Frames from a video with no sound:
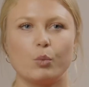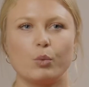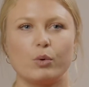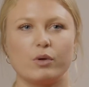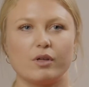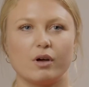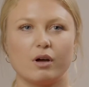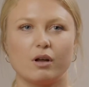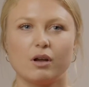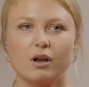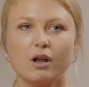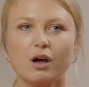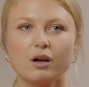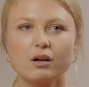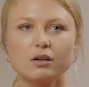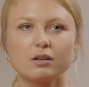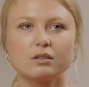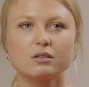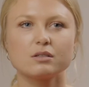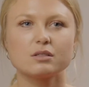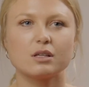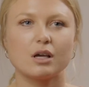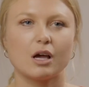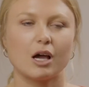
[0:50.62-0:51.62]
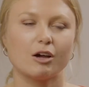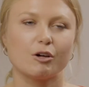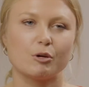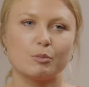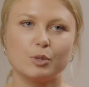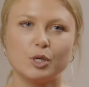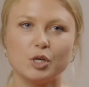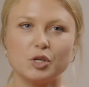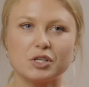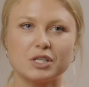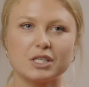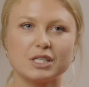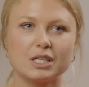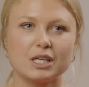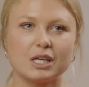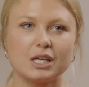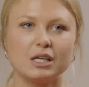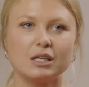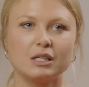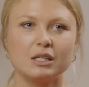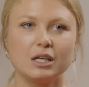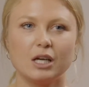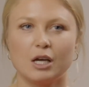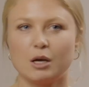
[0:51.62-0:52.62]
with our lungs, our
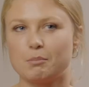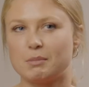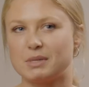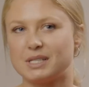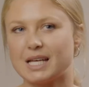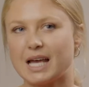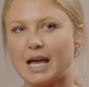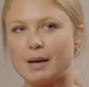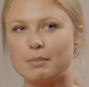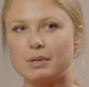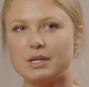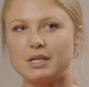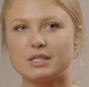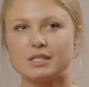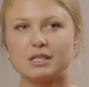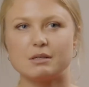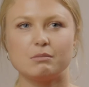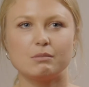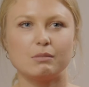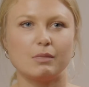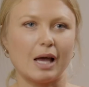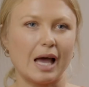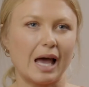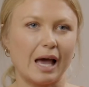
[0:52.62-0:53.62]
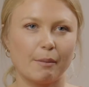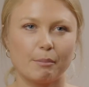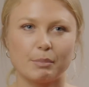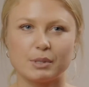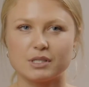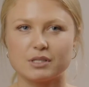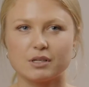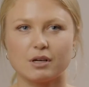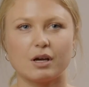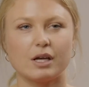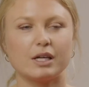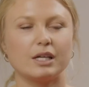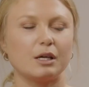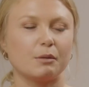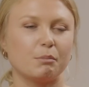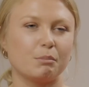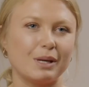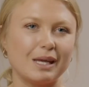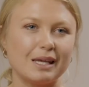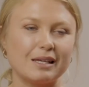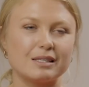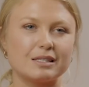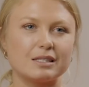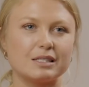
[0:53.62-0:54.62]
immunity, metabolism, appetite,
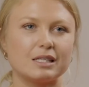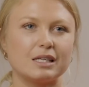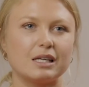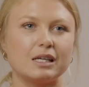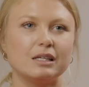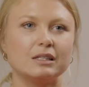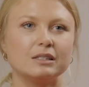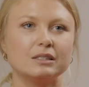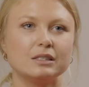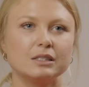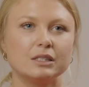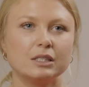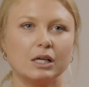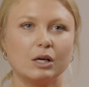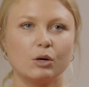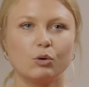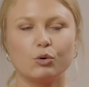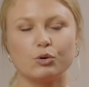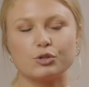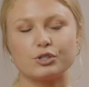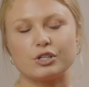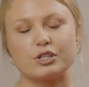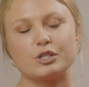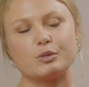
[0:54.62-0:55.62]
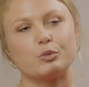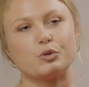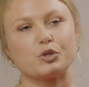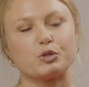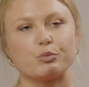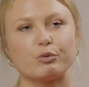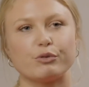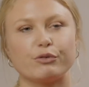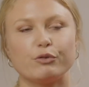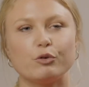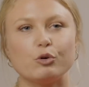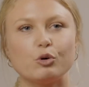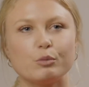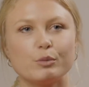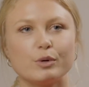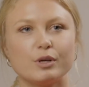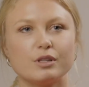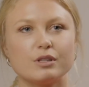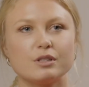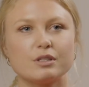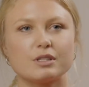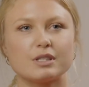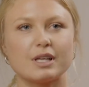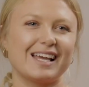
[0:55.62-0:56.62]
obesity, also sports
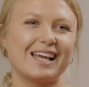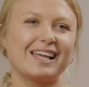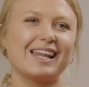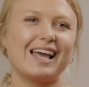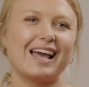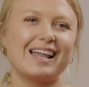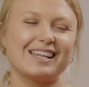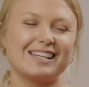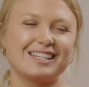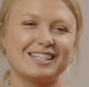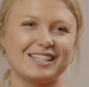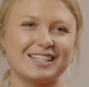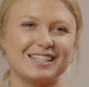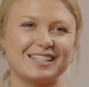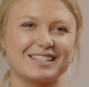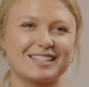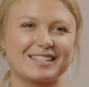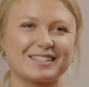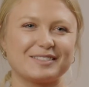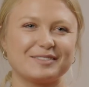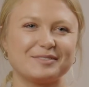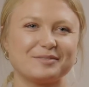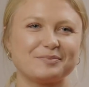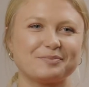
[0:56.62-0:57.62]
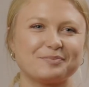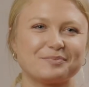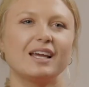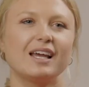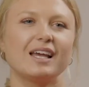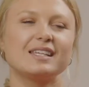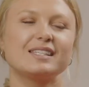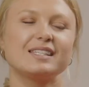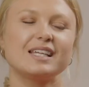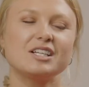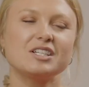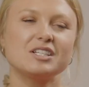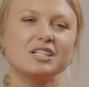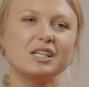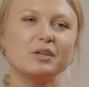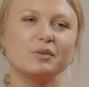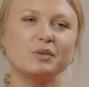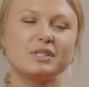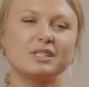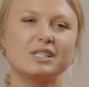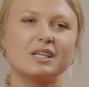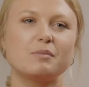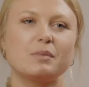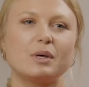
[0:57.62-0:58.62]
performance and allergies. Essentially, it
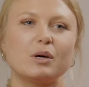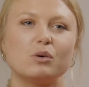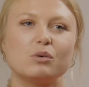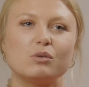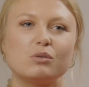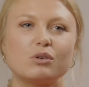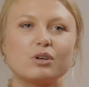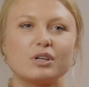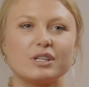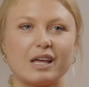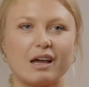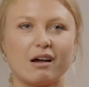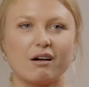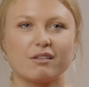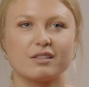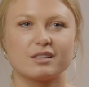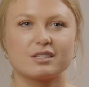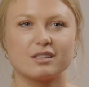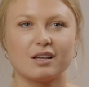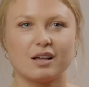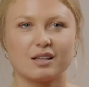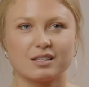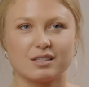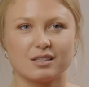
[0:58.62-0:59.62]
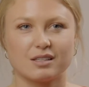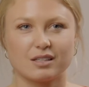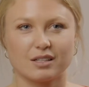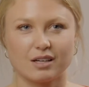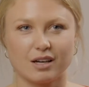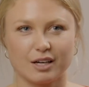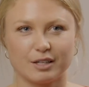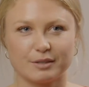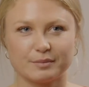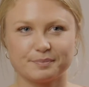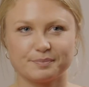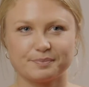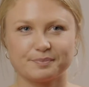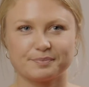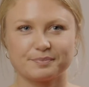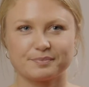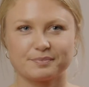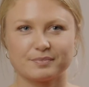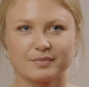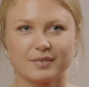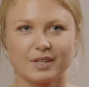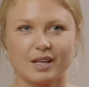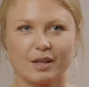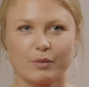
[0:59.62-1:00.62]
would seem that all good health starts in the gut,
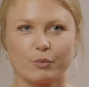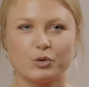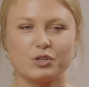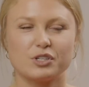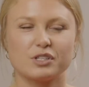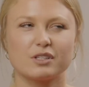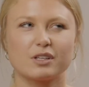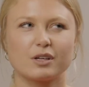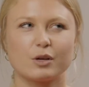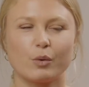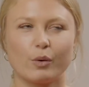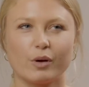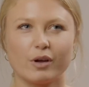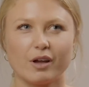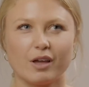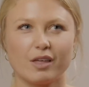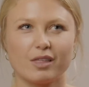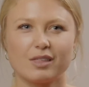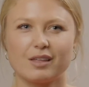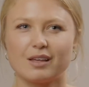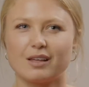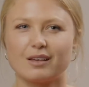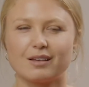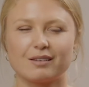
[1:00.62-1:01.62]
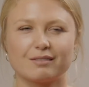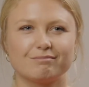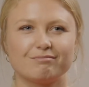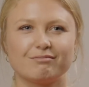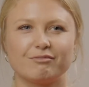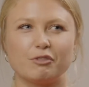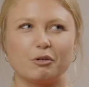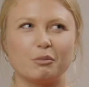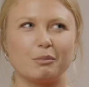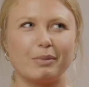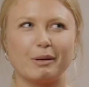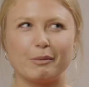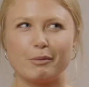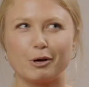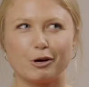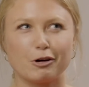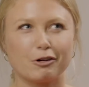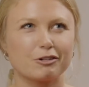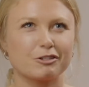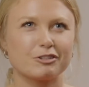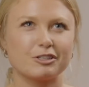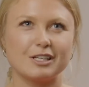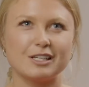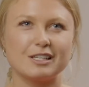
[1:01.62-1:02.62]
which is a quote, I think, from
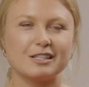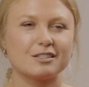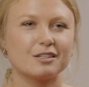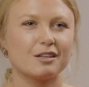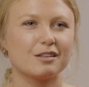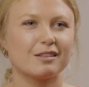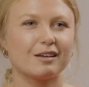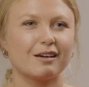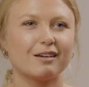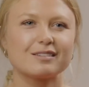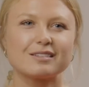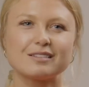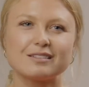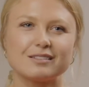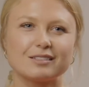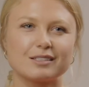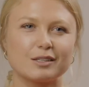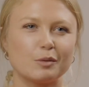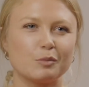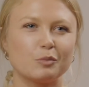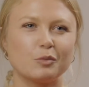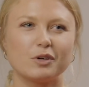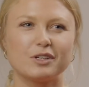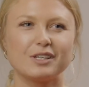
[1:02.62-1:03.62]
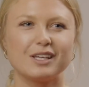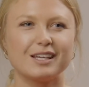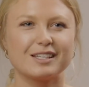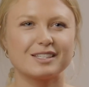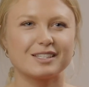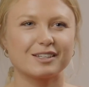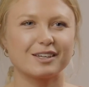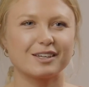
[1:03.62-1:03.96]
Hippocrates 2000 somewhat years